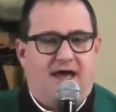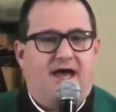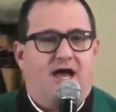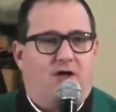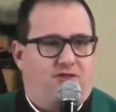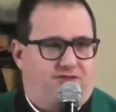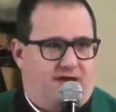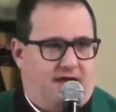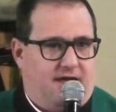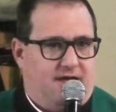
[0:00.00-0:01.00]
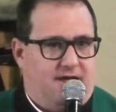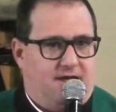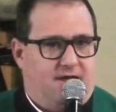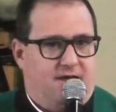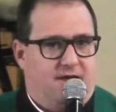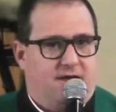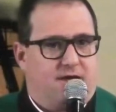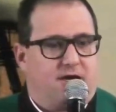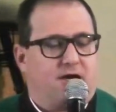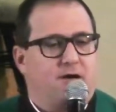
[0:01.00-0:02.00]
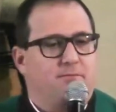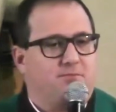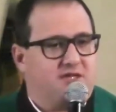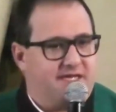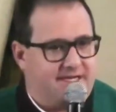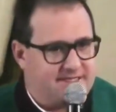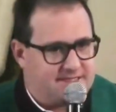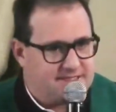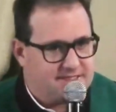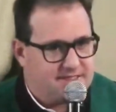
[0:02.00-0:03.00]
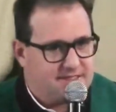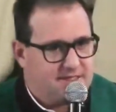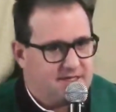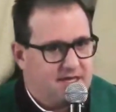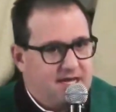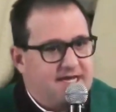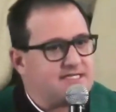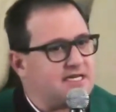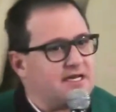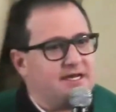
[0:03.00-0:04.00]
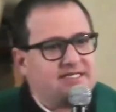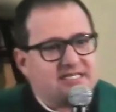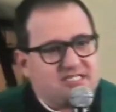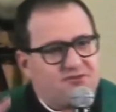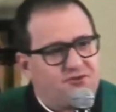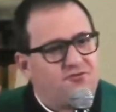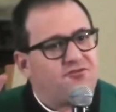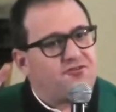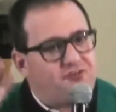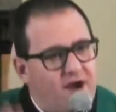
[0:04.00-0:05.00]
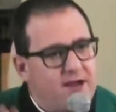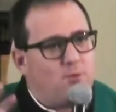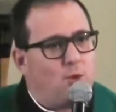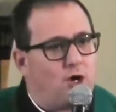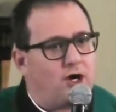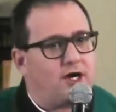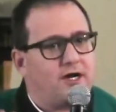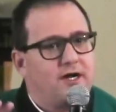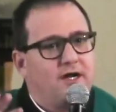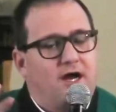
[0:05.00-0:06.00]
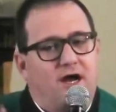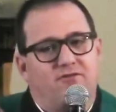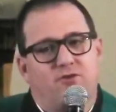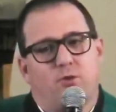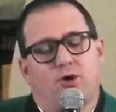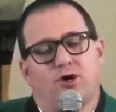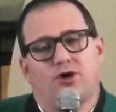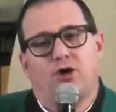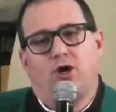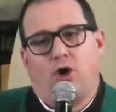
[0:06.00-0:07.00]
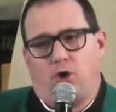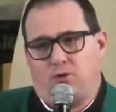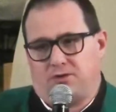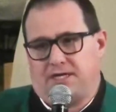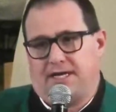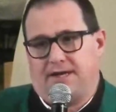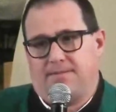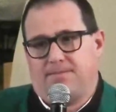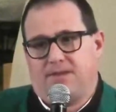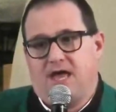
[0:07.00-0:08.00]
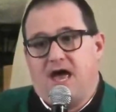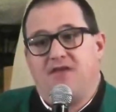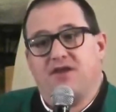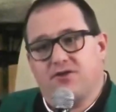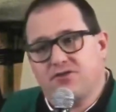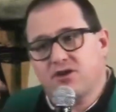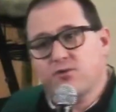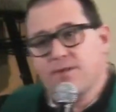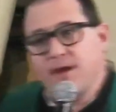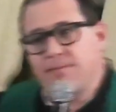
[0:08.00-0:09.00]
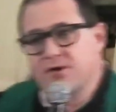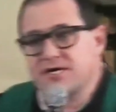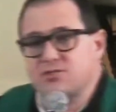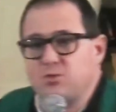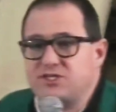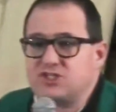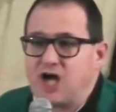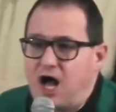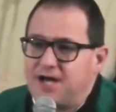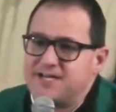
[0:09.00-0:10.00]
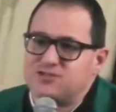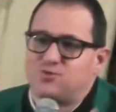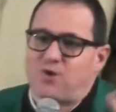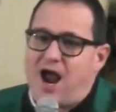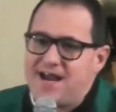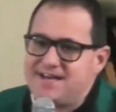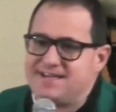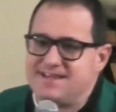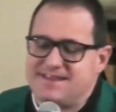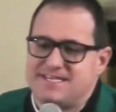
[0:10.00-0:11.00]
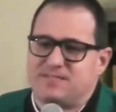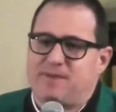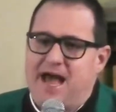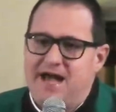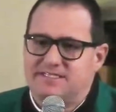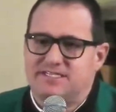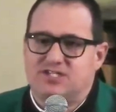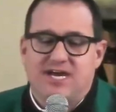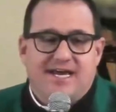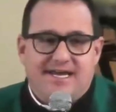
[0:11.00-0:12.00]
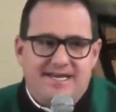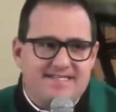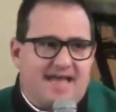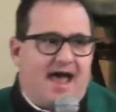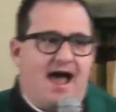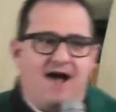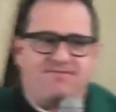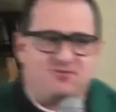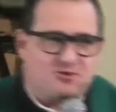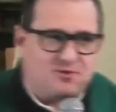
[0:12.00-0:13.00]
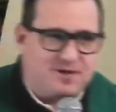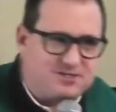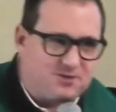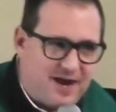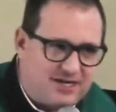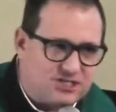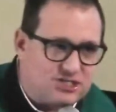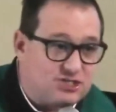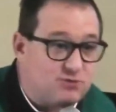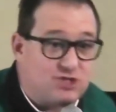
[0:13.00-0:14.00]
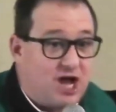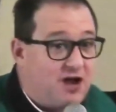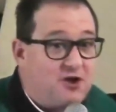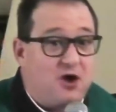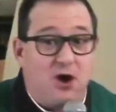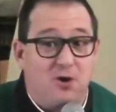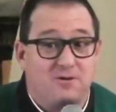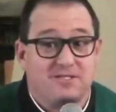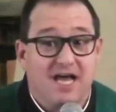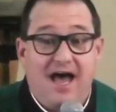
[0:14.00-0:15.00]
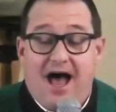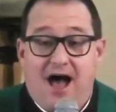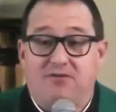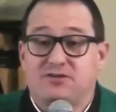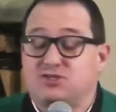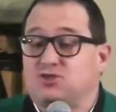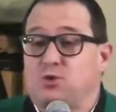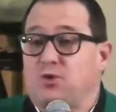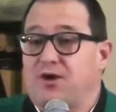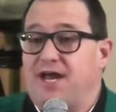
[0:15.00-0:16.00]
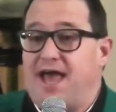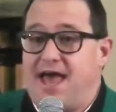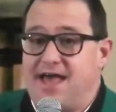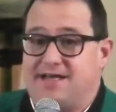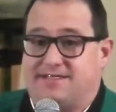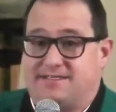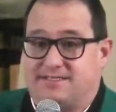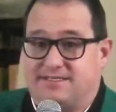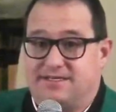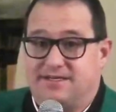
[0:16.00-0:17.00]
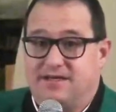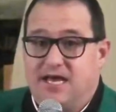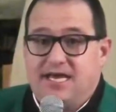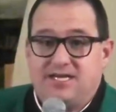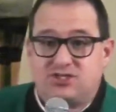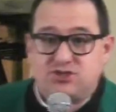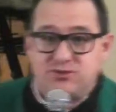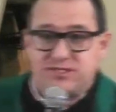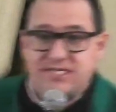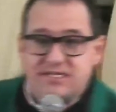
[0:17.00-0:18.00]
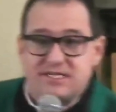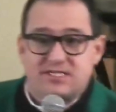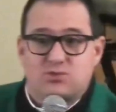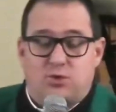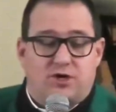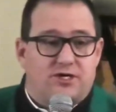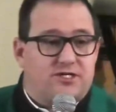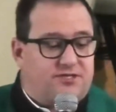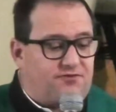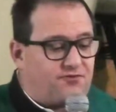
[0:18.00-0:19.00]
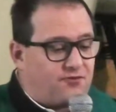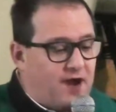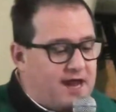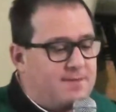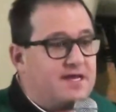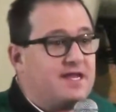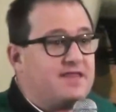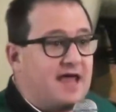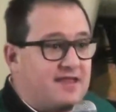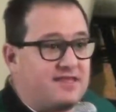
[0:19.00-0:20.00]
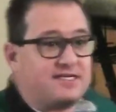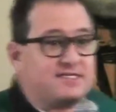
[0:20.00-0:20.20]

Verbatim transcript: healthy, complete. It's a, it's a different framework of the word holy. And the other thing to remember is when John is writing this passage, it is after the resurrection. So John knows how the story ends. He's using this word to frame it in that the